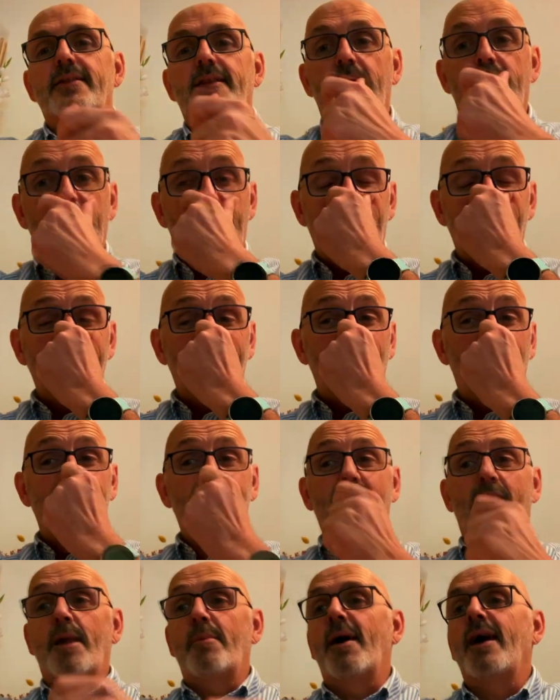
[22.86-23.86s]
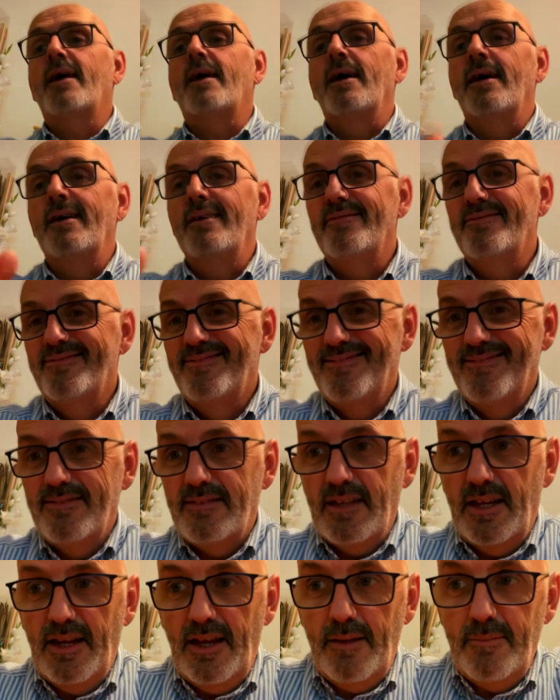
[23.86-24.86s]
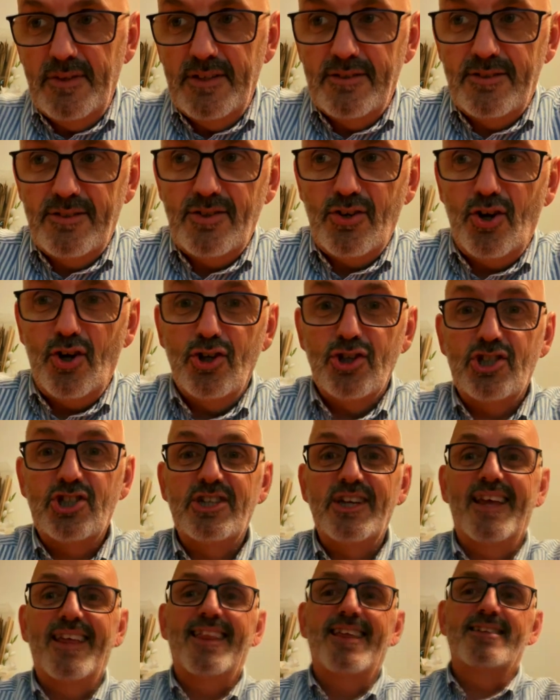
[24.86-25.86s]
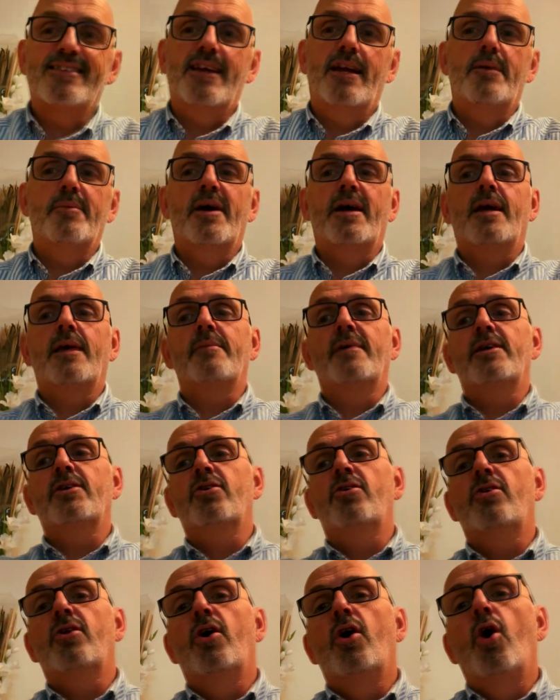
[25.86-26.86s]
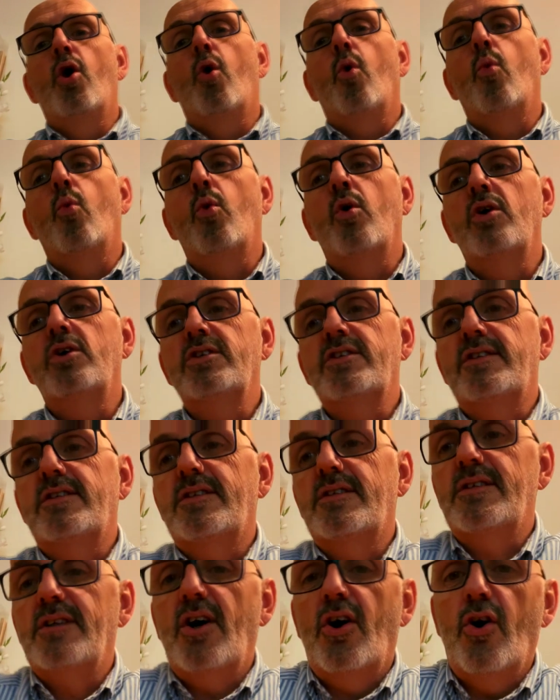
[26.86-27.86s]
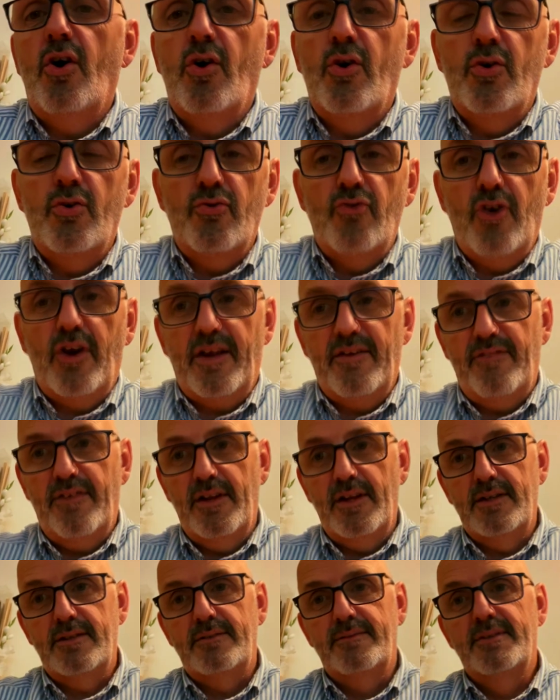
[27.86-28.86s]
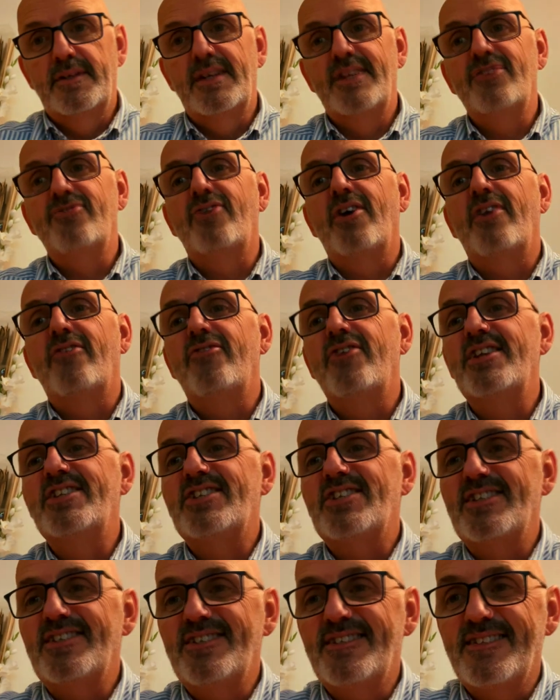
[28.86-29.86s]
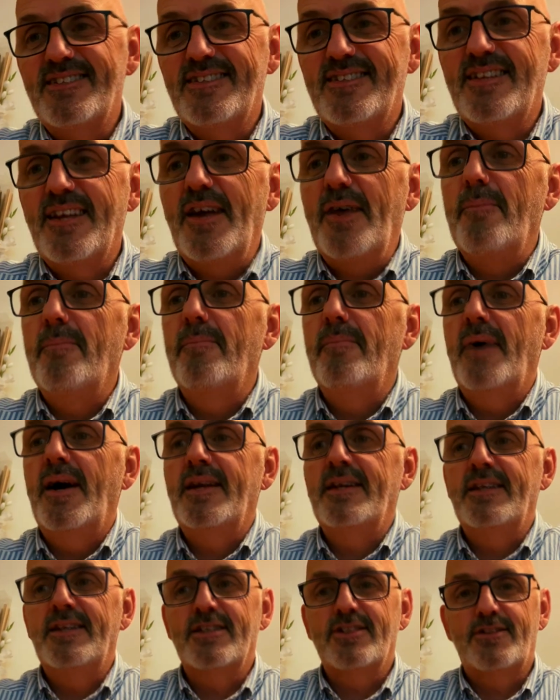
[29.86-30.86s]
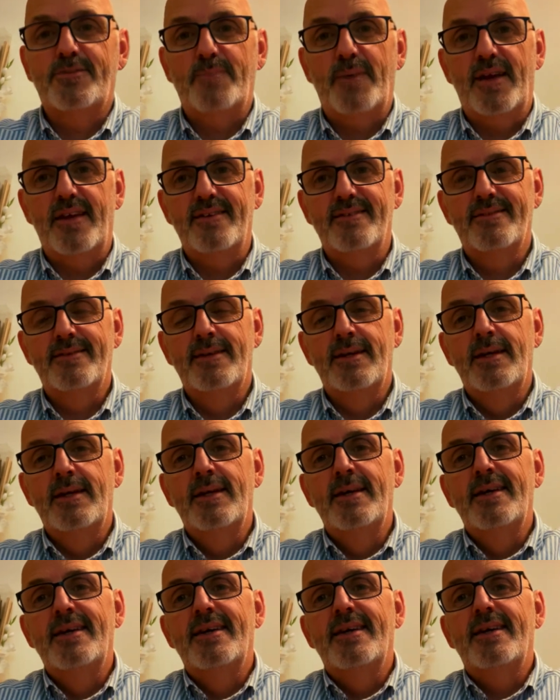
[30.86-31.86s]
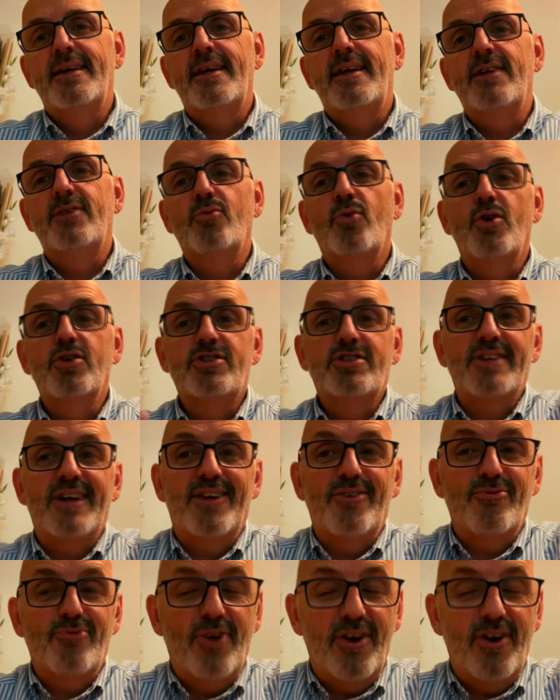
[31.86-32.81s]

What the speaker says: the Marquis of Salamanca, the name is José de Salamanca y Mayol, was our Rockefeller, the richest man in Spain. It was a